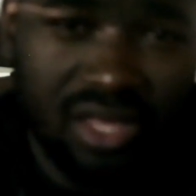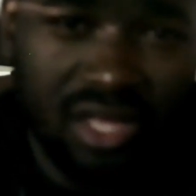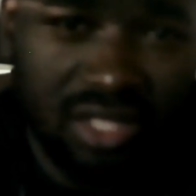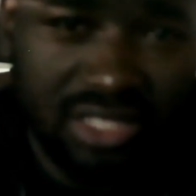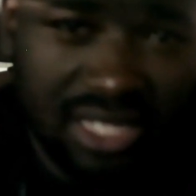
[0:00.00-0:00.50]

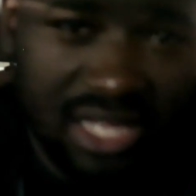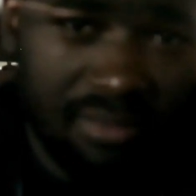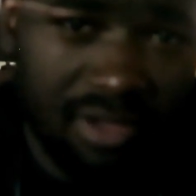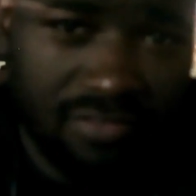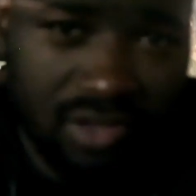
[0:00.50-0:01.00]
at least I got
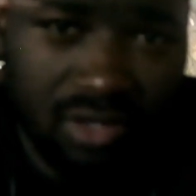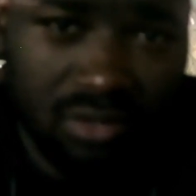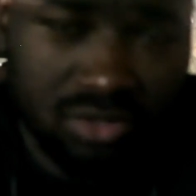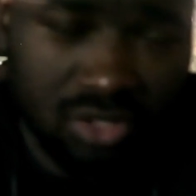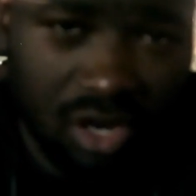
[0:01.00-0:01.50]
my
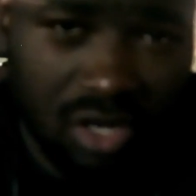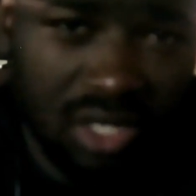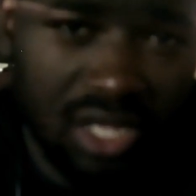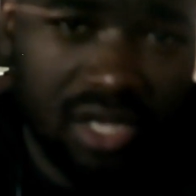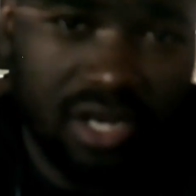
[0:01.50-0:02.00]
videos
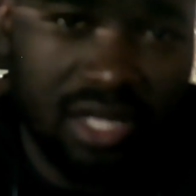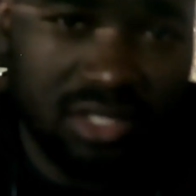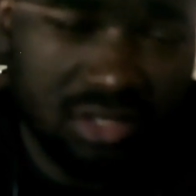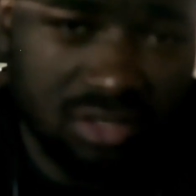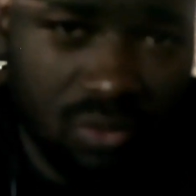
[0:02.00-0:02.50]
online and I can
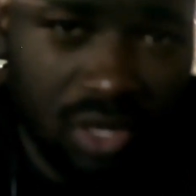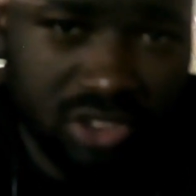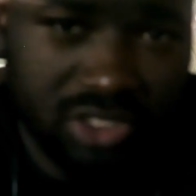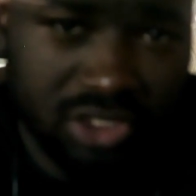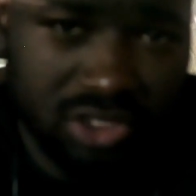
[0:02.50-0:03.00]
still
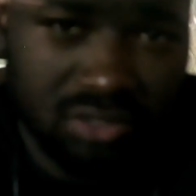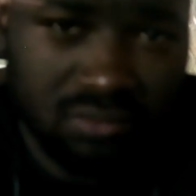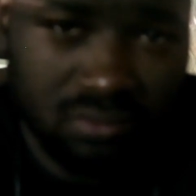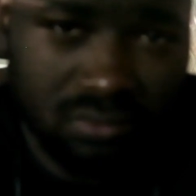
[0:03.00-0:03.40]
watch that shit.